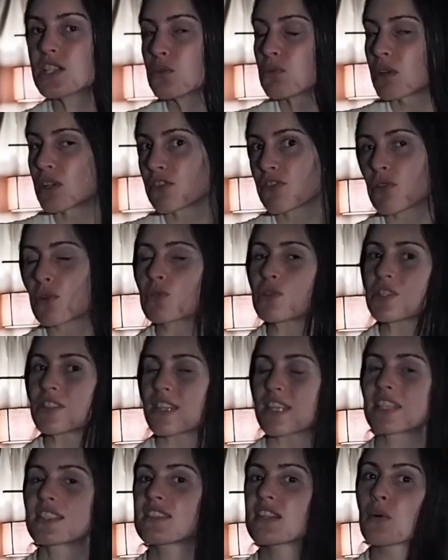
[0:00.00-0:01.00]
one of those
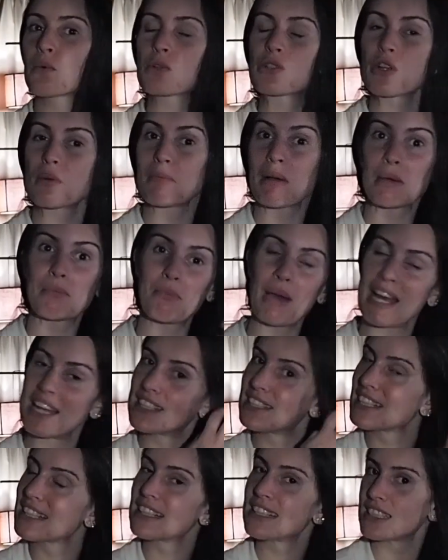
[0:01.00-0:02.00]
things that was on my
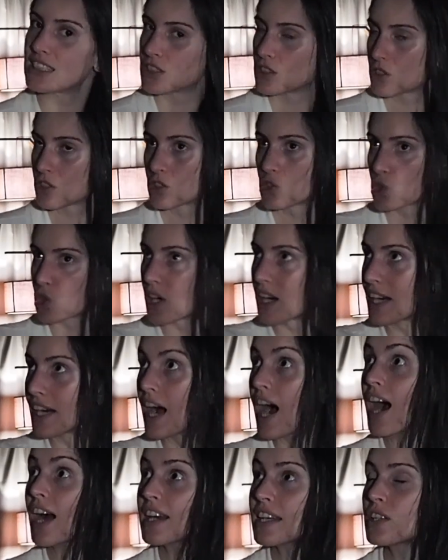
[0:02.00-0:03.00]
pending list to try.
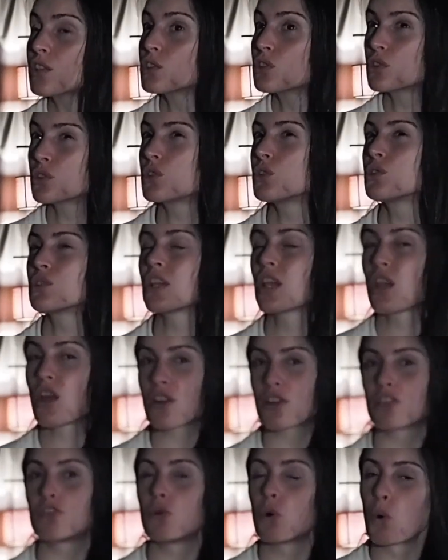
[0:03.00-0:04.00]
I used to use a
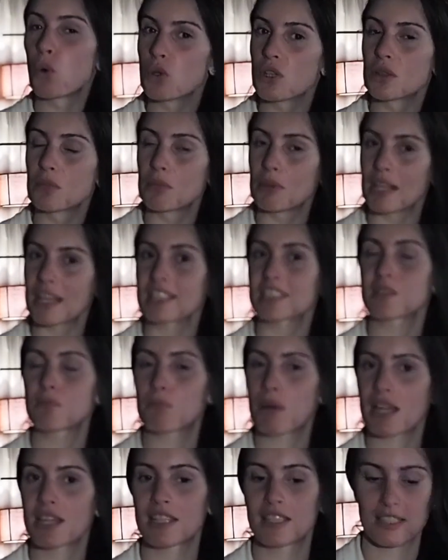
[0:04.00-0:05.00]
lot of Olaplex
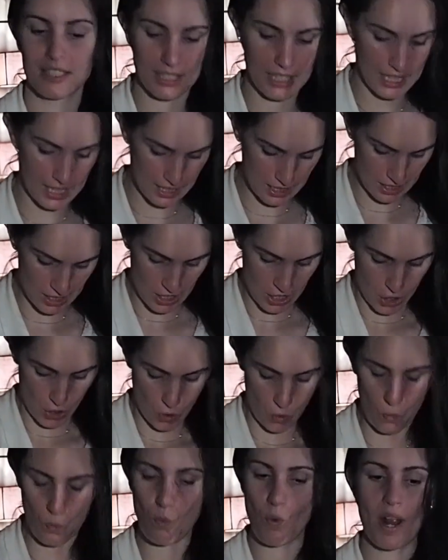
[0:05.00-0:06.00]
back in the day
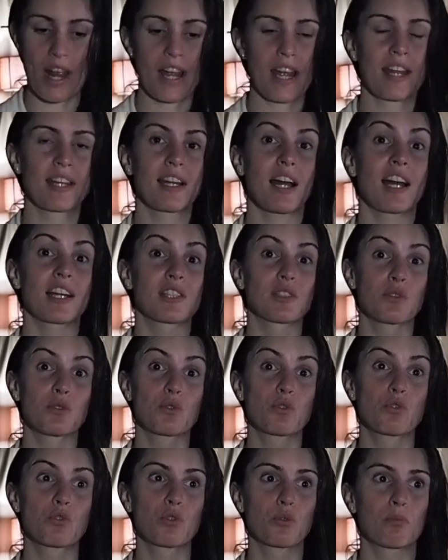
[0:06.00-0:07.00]
when I
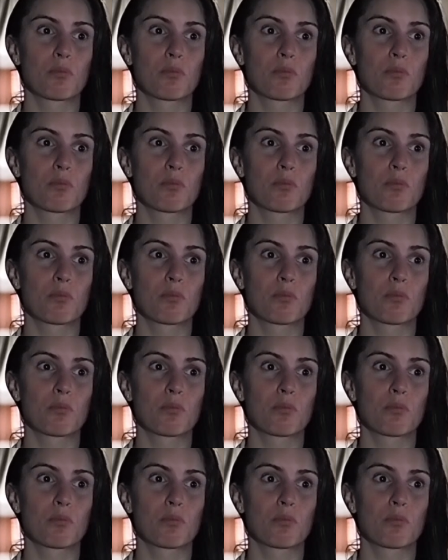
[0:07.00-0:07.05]
was